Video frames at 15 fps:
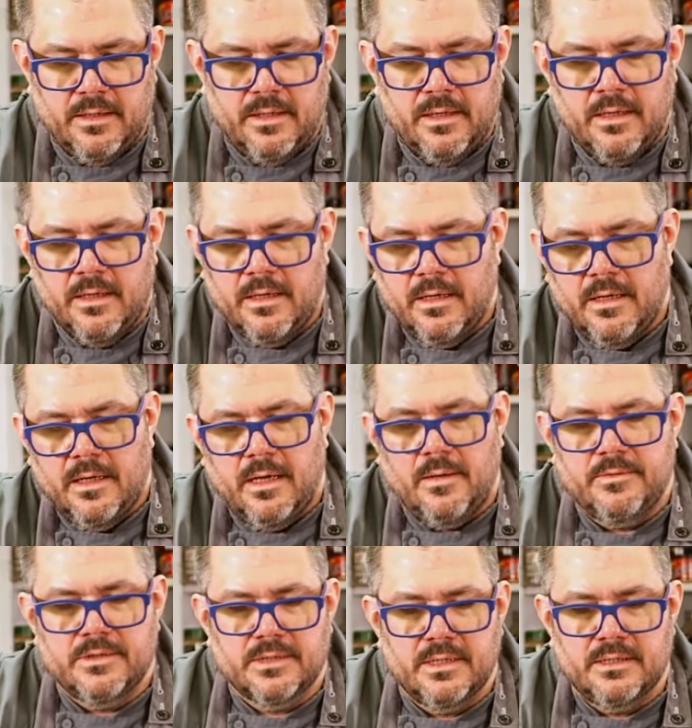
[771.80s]
I'm
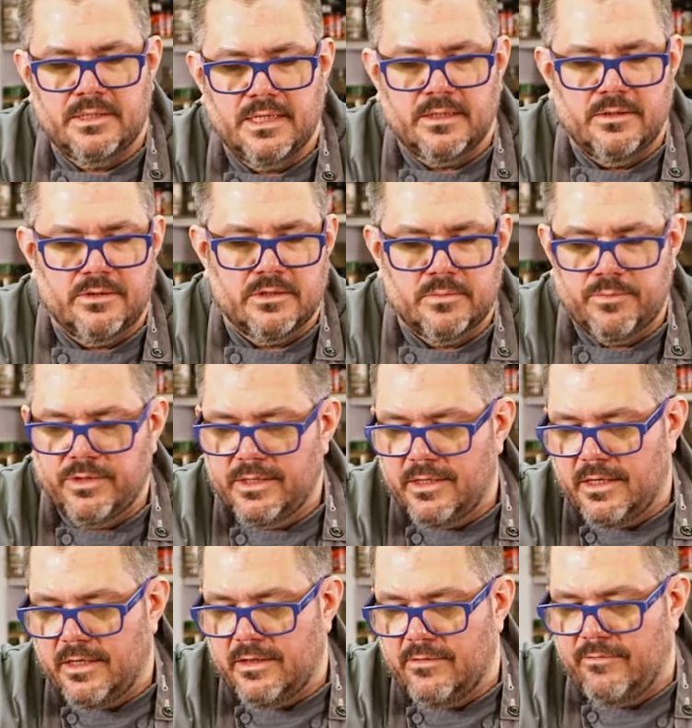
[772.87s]
just gonna take a little sprig
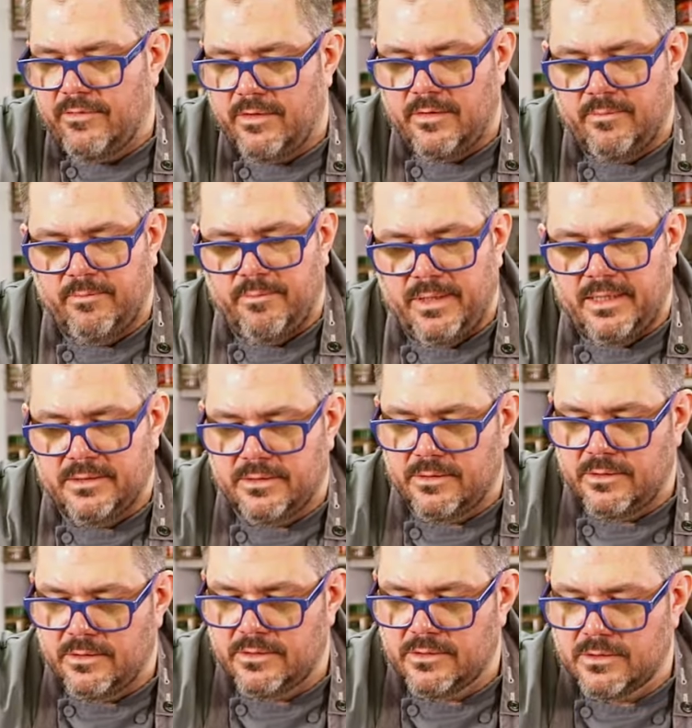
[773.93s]
of
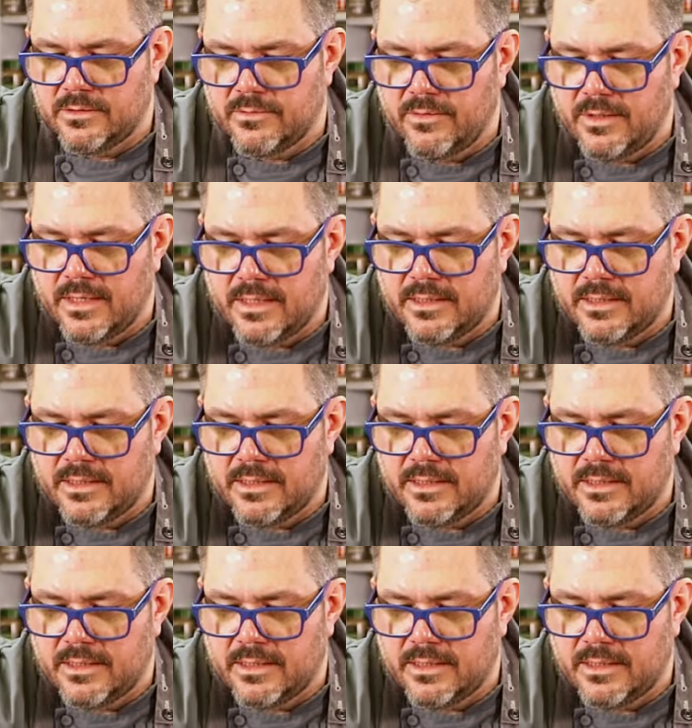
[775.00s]
basil and just throw that